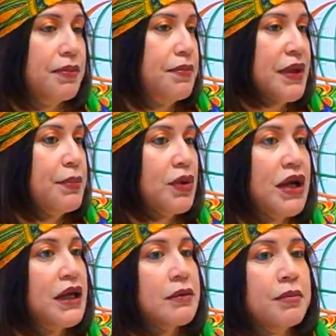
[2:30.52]
People
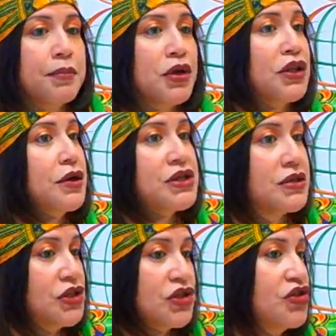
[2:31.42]
can put their
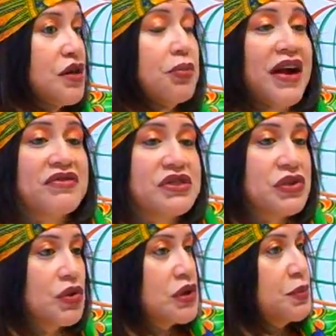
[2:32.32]
children in private
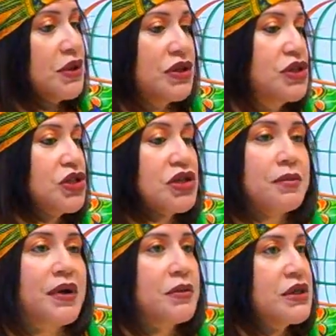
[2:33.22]
schools, put their children in
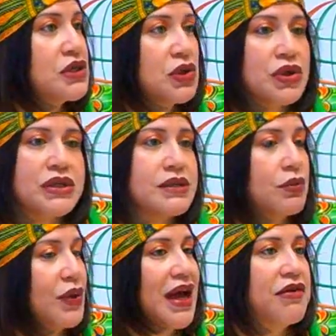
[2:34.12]
public schools.
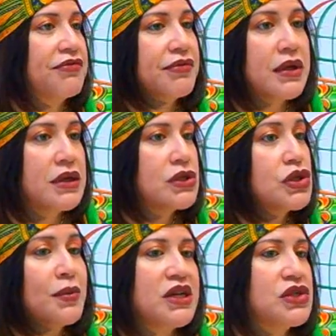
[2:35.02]
We have
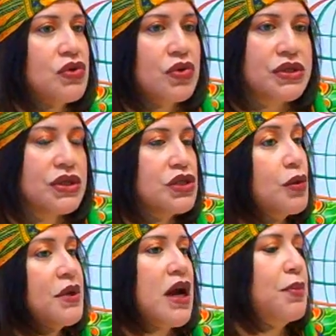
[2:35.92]
so many schools here, so
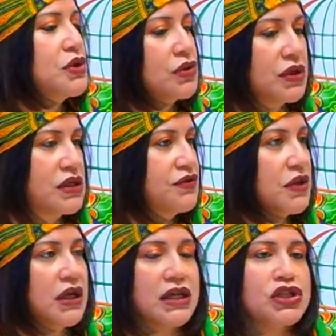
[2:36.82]
many opportunities for
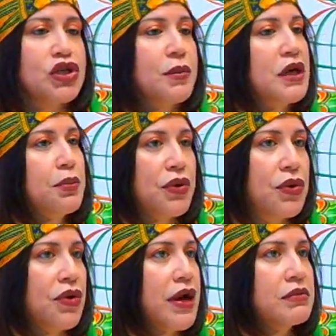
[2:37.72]
the kids, so many
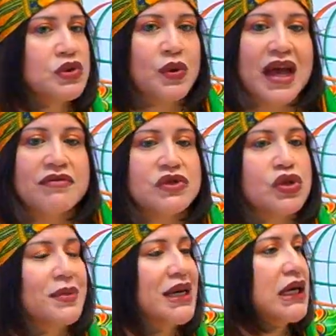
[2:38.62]
programs. We have
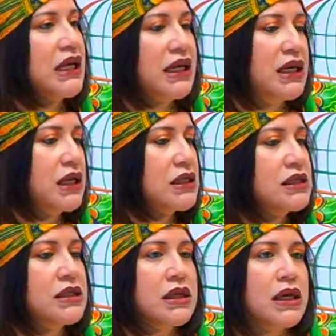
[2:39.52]
so many
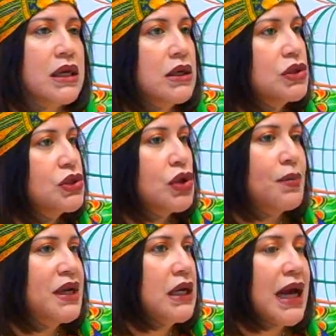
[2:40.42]
clinics, so
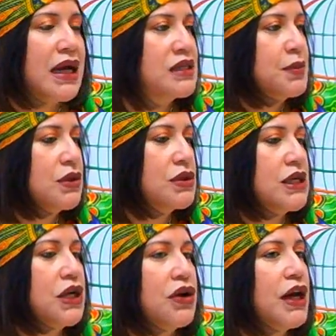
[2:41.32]
many hospitals
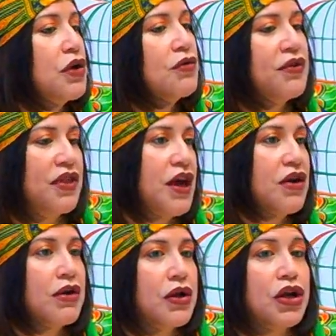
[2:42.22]
here. And over
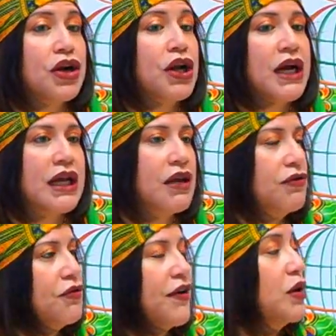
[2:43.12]
there, you're lucky if
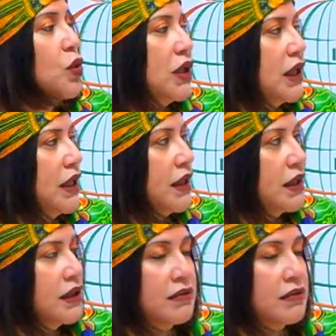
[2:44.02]
you find one clinic